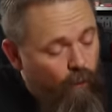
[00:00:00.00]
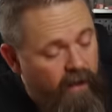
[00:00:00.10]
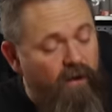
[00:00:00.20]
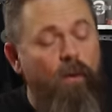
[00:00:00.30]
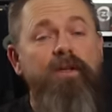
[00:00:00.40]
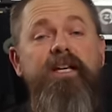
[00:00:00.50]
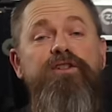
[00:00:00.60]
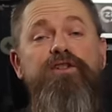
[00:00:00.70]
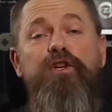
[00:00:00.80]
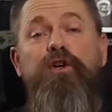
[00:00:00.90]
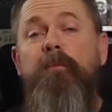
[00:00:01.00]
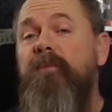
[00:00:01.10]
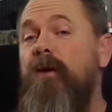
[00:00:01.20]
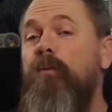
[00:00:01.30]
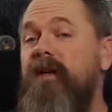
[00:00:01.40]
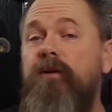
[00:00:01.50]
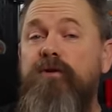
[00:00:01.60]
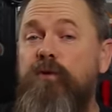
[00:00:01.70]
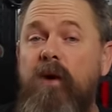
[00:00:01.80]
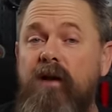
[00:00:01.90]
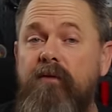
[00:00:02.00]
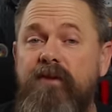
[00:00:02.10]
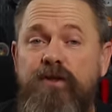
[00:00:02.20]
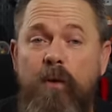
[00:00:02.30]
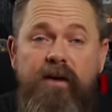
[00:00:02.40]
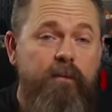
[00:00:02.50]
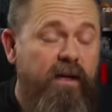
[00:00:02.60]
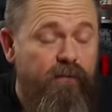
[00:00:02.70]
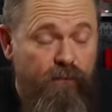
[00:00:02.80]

We can only assume that Windows 12 is going to be a